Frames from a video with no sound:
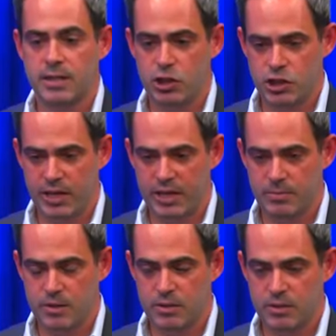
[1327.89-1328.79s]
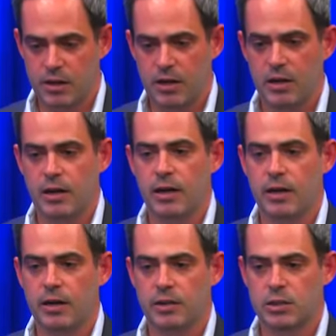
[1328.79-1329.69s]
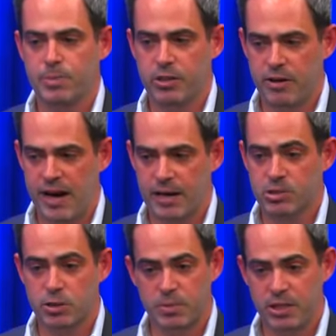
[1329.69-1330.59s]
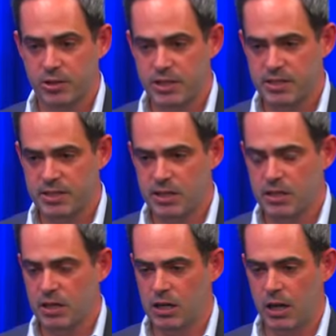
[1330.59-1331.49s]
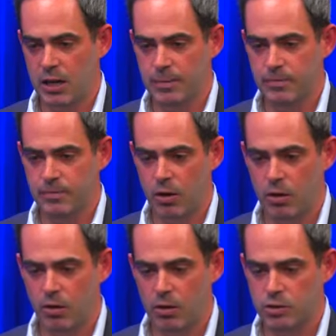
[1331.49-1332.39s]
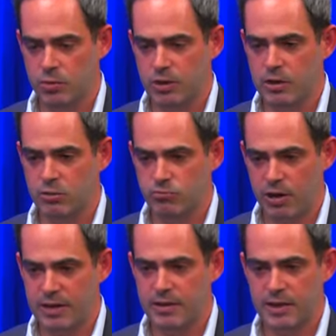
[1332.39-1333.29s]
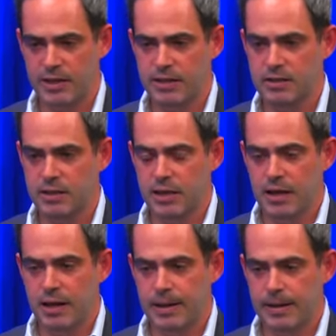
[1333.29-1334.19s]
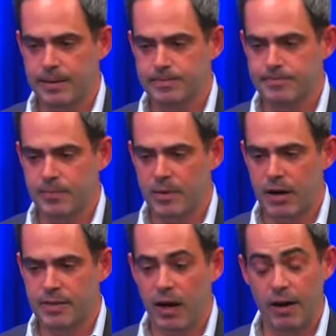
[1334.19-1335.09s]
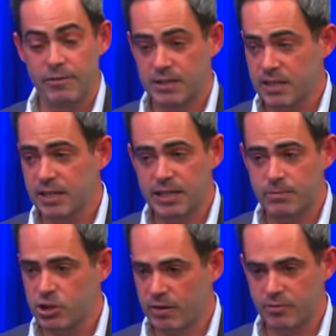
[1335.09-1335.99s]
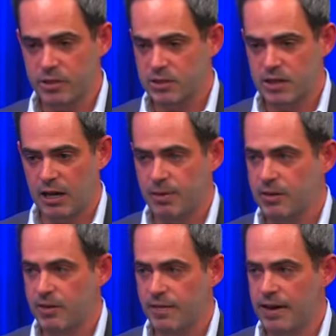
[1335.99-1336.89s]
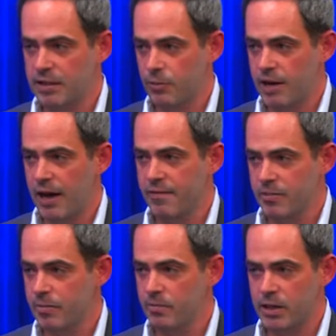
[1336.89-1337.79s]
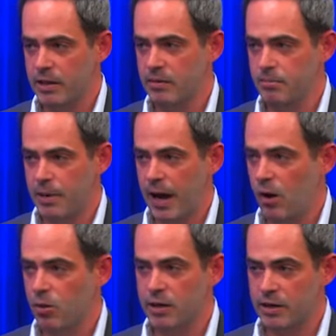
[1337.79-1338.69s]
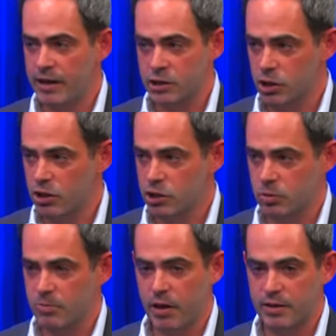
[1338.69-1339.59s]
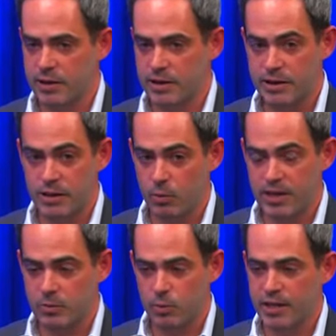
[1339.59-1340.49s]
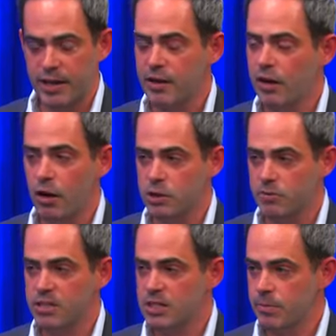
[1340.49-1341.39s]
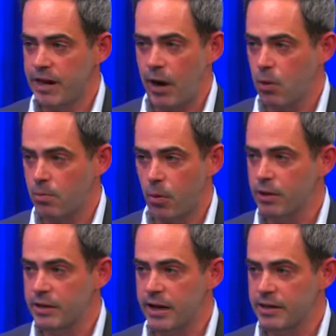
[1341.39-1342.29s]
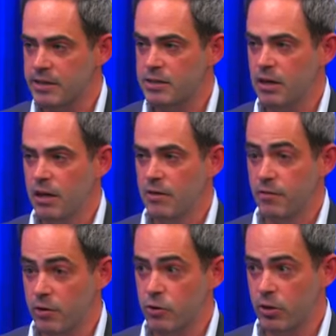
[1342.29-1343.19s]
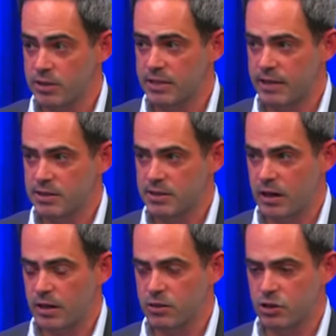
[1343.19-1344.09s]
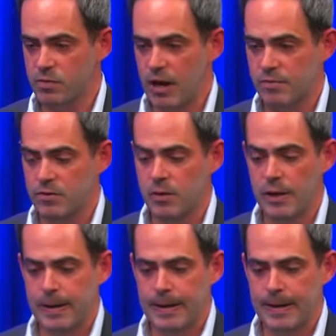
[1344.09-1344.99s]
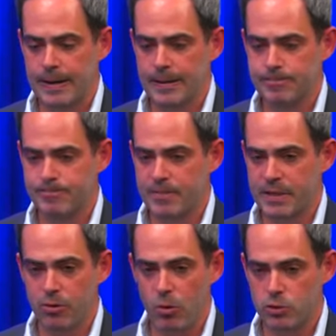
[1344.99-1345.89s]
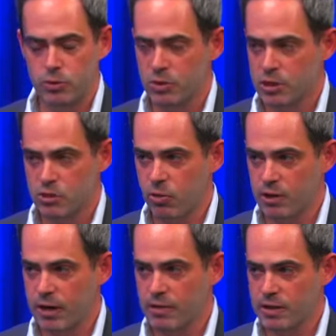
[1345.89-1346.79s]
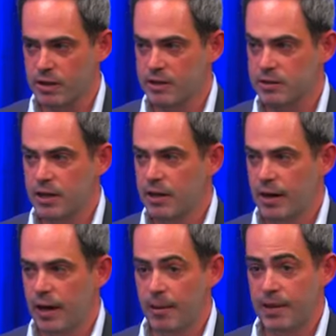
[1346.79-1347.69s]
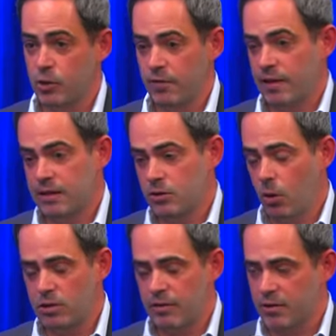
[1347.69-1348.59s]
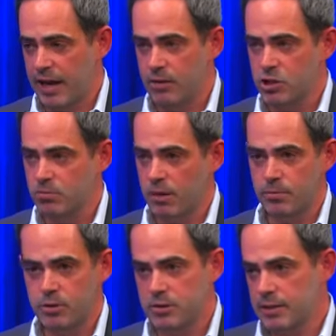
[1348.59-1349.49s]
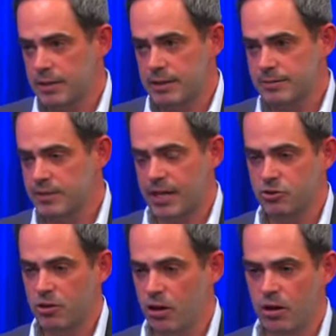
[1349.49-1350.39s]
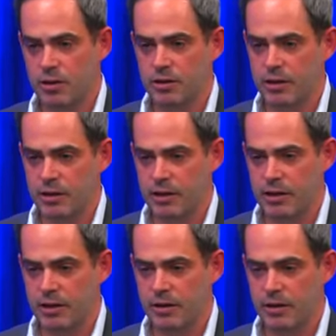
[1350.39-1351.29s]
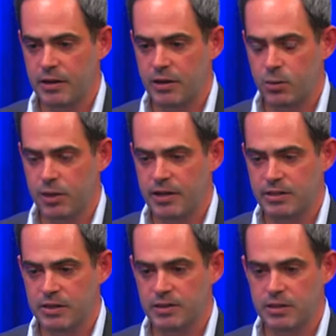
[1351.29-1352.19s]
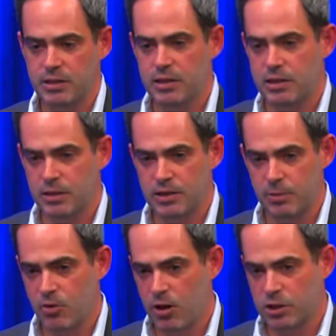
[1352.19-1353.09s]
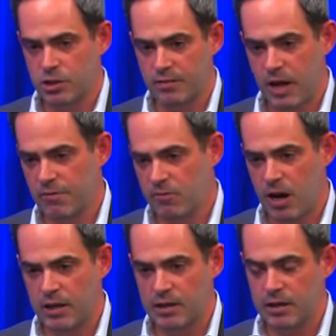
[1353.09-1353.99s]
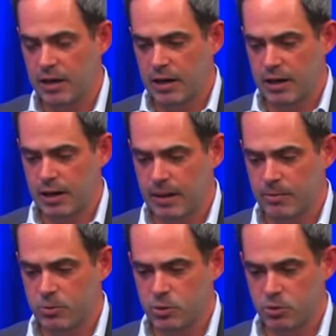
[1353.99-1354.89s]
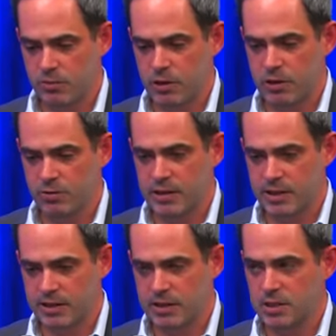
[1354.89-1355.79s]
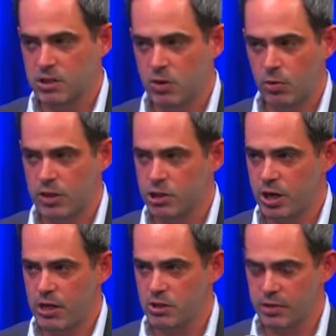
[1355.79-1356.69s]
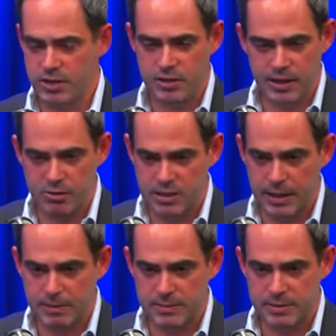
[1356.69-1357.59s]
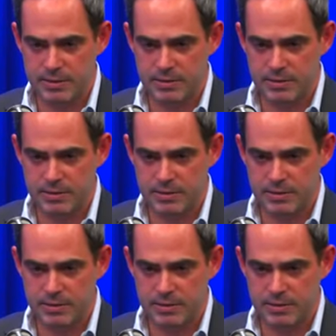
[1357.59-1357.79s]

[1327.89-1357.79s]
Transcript: Tish James, Speaker Adams, Speaker Heastie are doing great things. Obviously, Hakeem Jeffries. I mean, the fact that we have him in power and Chuck Schumer, I think we cannot underestimate how important that is for New York State's survival. They're all doing extraordinary things. And then you have like lower level council members, Sandra Ng in Queens, Linda Lee in the Bronx. You have Kevin Riley, who's doing really great things as the zoning chair. So there is a